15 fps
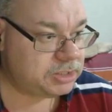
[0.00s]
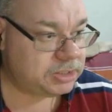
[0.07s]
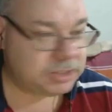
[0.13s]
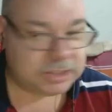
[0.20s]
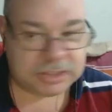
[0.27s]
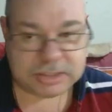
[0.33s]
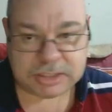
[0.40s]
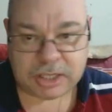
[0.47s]

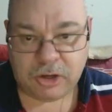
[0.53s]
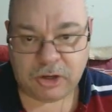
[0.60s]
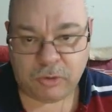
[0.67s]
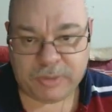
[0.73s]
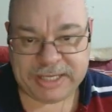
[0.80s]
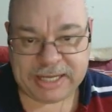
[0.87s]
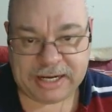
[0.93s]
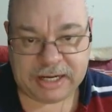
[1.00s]
So
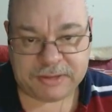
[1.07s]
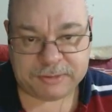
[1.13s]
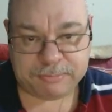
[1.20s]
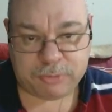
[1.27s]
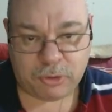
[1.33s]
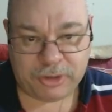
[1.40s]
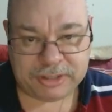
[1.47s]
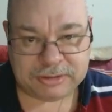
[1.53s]
we get another
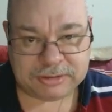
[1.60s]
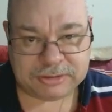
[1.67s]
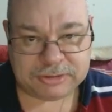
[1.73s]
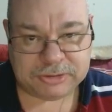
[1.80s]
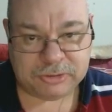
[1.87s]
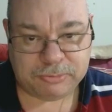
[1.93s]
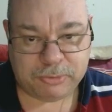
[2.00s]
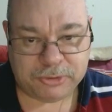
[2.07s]
point
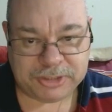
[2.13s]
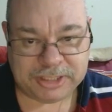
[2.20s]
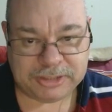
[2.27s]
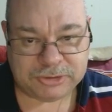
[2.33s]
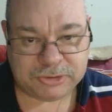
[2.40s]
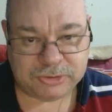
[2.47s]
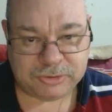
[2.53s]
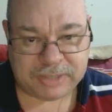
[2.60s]
to put
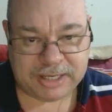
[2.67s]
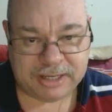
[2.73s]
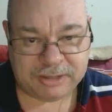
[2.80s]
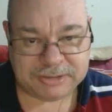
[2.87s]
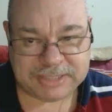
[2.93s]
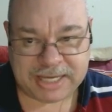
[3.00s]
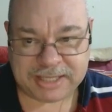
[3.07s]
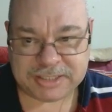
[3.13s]
into our
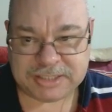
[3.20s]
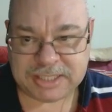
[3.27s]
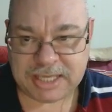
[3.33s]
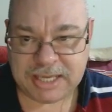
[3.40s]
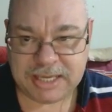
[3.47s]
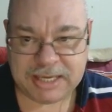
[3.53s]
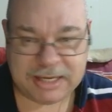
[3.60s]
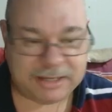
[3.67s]
decks
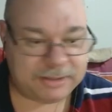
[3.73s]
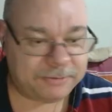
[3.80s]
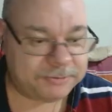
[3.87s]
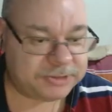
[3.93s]
here.